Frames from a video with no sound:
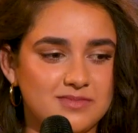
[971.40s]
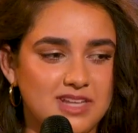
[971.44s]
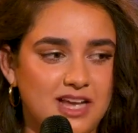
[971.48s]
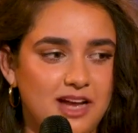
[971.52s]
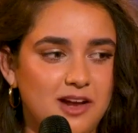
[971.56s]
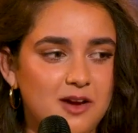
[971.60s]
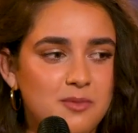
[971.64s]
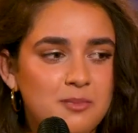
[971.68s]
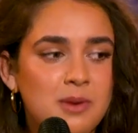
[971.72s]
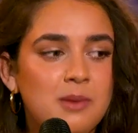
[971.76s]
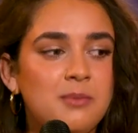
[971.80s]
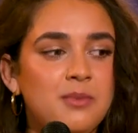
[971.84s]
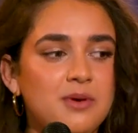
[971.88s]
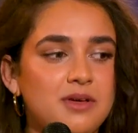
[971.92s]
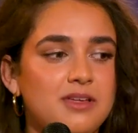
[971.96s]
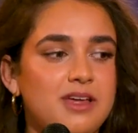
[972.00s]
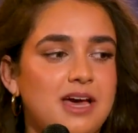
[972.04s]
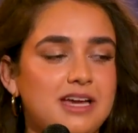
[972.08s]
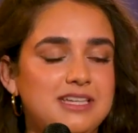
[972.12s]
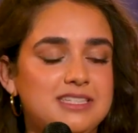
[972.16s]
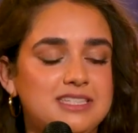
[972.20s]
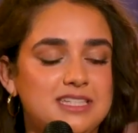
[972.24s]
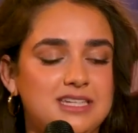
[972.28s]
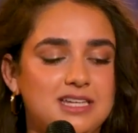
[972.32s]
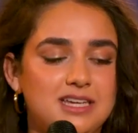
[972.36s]
remember
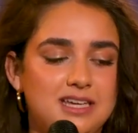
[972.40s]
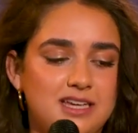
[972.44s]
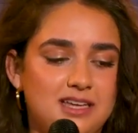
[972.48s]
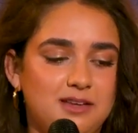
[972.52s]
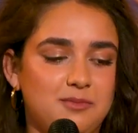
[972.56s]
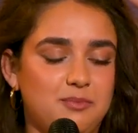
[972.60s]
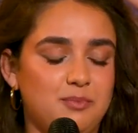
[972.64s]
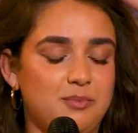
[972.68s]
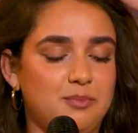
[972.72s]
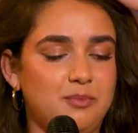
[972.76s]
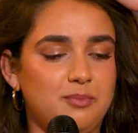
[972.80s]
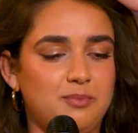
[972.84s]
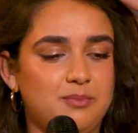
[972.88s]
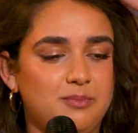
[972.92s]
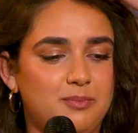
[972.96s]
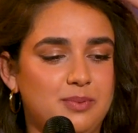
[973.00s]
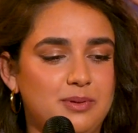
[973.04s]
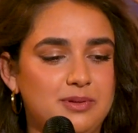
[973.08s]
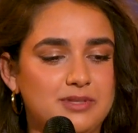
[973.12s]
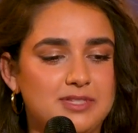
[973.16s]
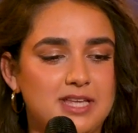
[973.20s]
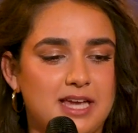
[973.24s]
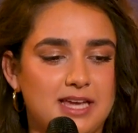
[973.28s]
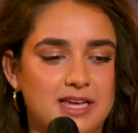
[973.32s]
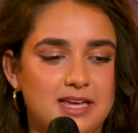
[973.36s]
I did a
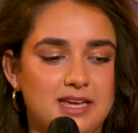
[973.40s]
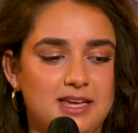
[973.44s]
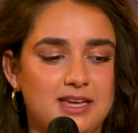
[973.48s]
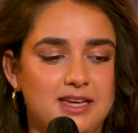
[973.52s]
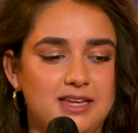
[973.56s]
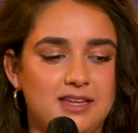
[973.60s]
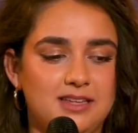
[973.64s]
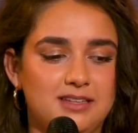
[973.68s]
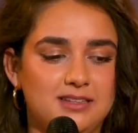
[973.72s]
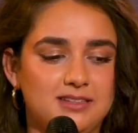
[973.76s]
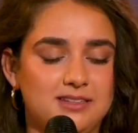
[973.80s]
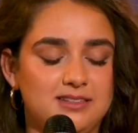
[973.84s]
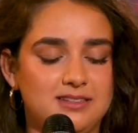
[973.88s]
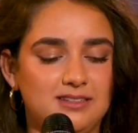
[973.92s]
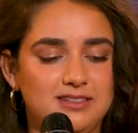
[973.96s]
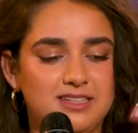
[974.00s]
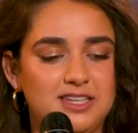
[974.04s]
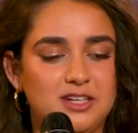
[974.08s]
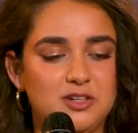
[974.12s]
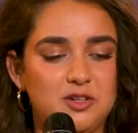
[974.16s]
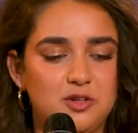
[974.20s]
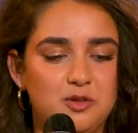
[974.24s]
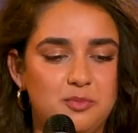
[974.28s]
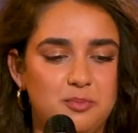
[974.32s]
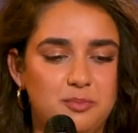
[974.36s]

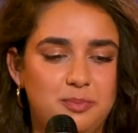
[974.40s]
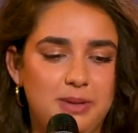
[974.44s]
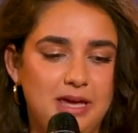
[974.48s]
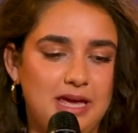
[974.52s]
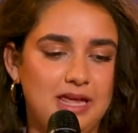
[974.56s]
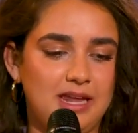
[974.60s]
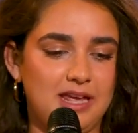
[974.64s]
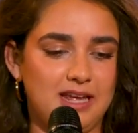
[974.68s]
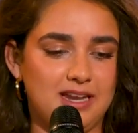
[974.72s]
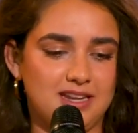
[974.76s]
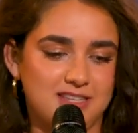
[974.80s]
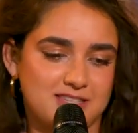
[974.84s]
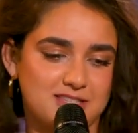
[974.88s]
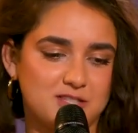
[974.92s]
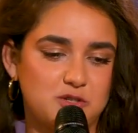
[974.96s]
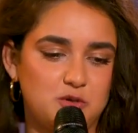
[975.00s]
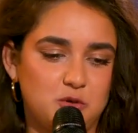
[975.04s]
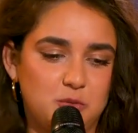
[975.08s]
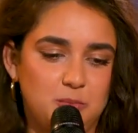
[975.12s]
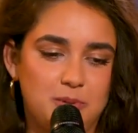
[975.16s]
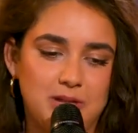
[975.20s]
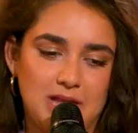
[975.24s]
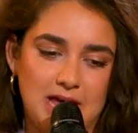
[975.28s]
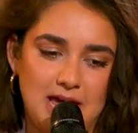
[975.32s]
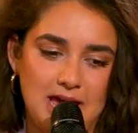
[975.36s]
little bit in a
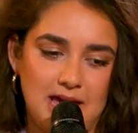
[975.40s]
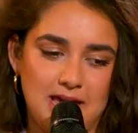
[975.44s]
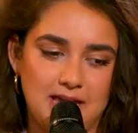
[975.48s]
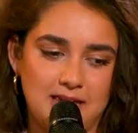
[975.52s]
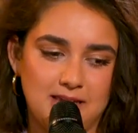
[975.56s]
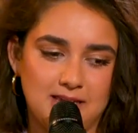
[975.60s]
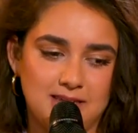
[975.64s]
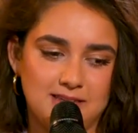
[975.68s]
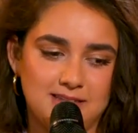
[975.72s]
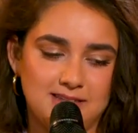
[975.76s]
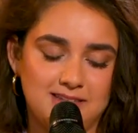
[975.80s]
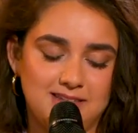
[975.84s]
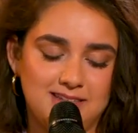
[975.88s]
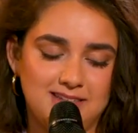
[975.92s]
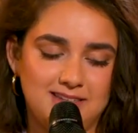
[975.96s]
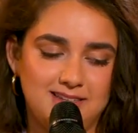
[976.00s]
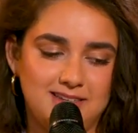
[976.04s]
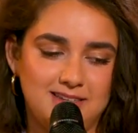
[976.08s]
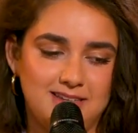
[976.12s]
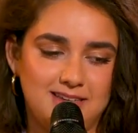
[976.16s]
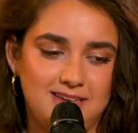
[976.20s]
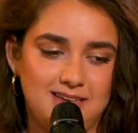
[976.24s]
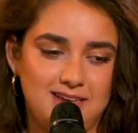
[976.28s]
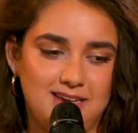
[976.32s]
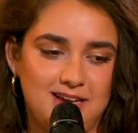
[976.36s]
school play.
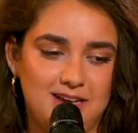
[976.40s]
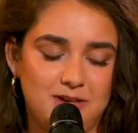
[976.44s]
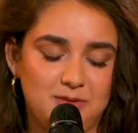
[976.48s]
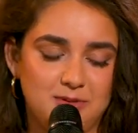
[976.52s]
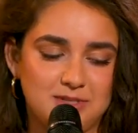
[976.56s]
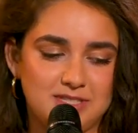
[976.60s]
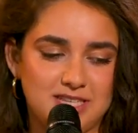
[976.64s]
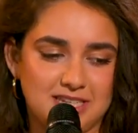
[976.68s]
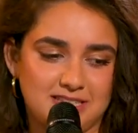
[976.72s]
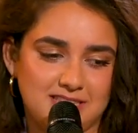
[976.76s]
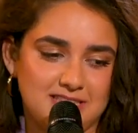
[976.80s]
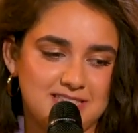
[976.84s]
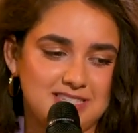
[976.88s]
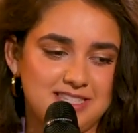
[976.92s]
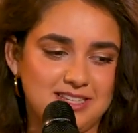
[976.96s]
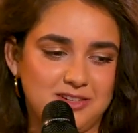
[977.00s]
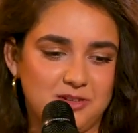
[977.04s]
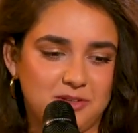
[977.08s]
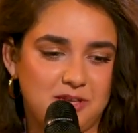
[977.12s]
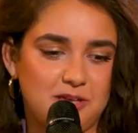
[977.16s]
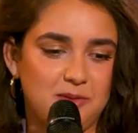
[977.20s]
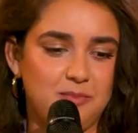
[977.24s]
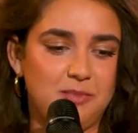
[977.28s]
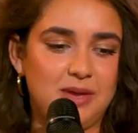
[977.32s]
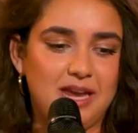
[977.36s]
I was like this
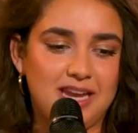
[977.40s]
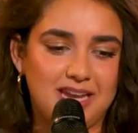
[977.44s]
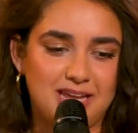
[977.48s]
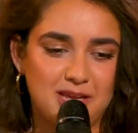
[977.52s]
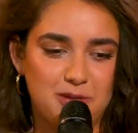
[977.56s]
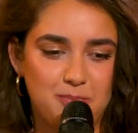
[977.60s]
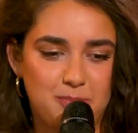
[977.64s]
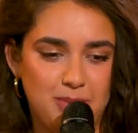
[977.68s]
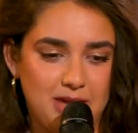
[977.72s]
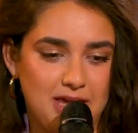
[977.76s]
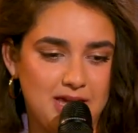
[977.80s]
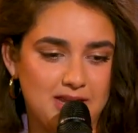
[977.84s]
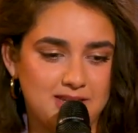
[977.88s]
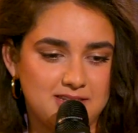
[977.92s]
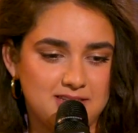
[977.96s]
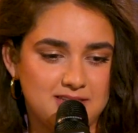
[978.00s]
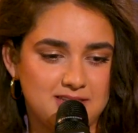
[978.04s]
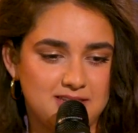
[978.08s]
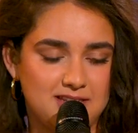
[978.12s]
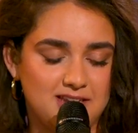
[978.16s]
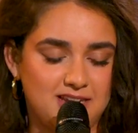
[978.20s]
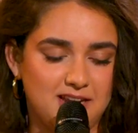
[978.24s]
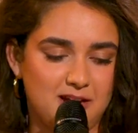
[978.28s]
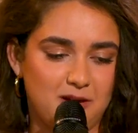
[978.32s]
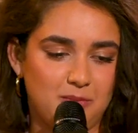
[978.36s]
little comedic bit.
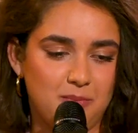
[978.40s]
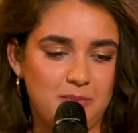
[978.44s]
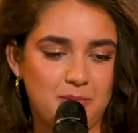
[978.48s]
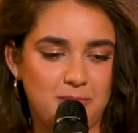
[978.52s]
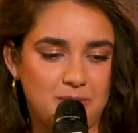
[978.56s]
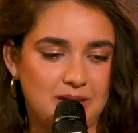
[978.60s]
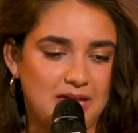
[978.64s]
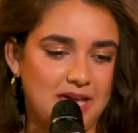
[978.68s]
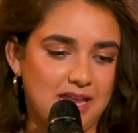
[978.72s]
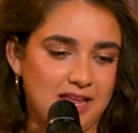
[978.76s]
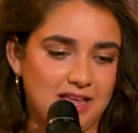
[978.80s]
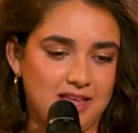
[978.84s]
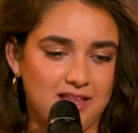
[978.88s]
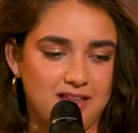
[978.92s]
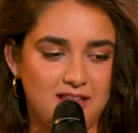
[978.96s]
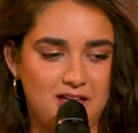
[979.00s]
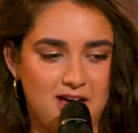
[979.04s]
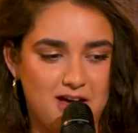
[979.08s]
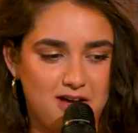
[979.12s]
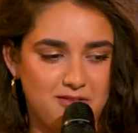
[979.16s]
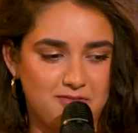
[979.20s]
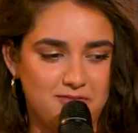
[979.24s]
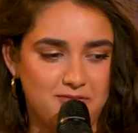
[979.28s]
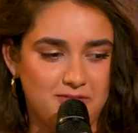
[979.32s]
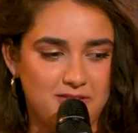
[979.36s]
And I remember getting a
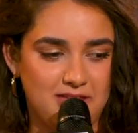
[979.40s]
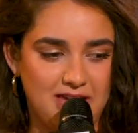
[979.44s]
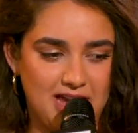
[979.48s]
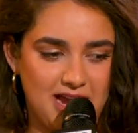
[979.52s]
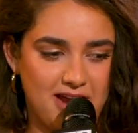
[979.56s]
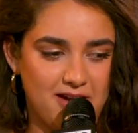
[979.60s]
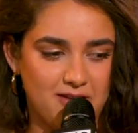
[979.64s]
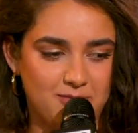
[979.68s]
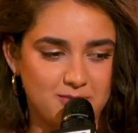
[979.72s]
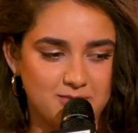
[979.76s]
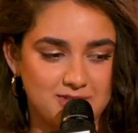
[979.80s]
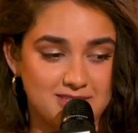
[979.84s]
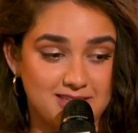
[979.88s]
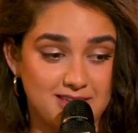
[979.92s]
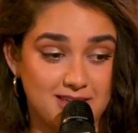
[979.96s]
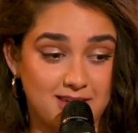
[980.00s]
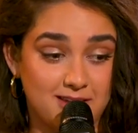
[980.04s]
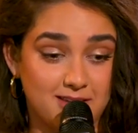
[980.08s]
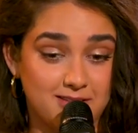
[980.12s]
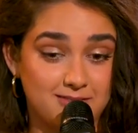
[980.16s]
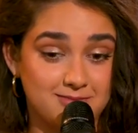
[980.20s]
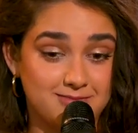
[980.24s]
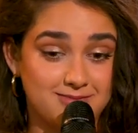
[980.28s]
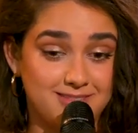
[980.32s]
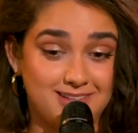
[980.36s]
laugh there and was
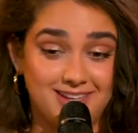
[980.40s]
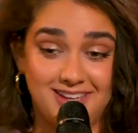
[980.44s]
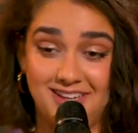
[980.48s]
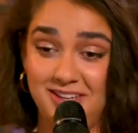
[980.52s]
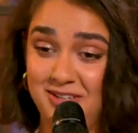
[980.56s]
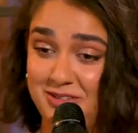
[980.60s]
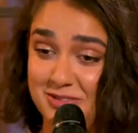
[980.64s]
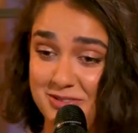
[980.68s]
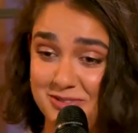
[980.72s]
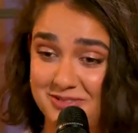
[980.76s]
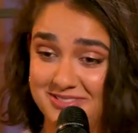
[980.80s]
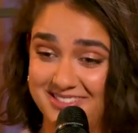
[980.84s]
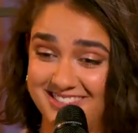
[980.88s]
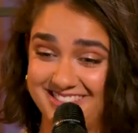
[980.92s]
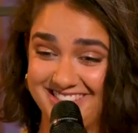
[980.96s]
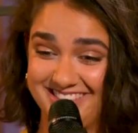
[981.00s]
like, oh,